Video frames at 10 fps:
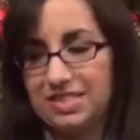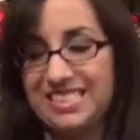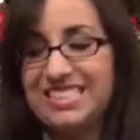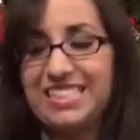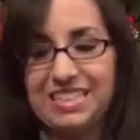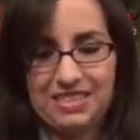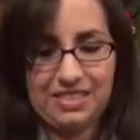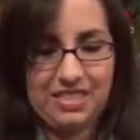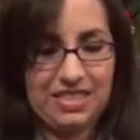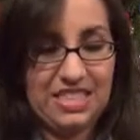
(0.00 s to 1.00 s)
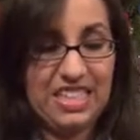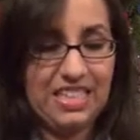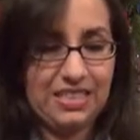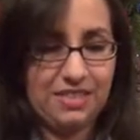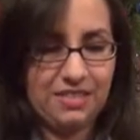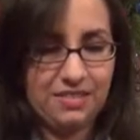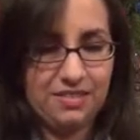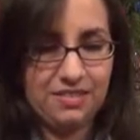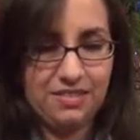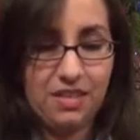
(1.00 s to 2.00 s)
Sleek, not slick.
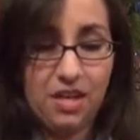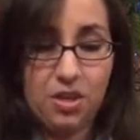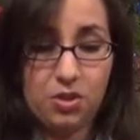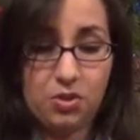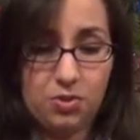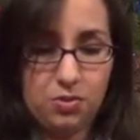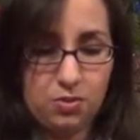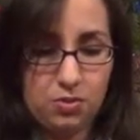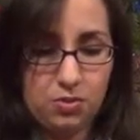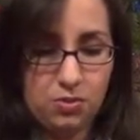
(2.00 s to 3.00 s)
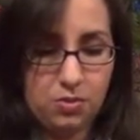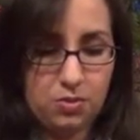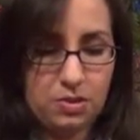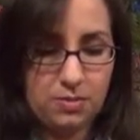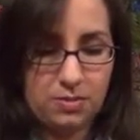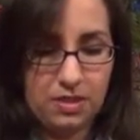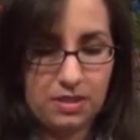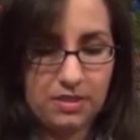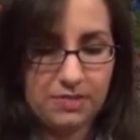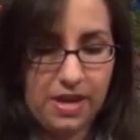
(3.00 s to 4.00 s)
Ooh,
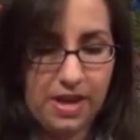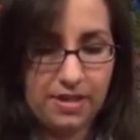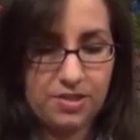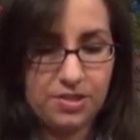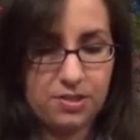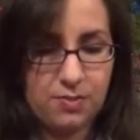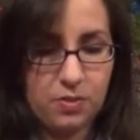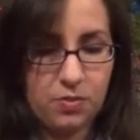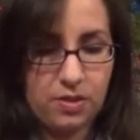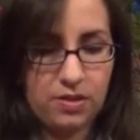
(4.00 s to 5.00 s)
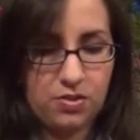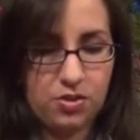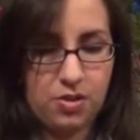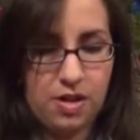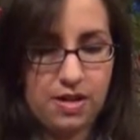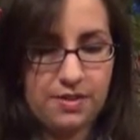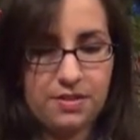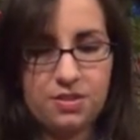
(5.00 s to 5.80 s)
something that I've actually been wanting to try.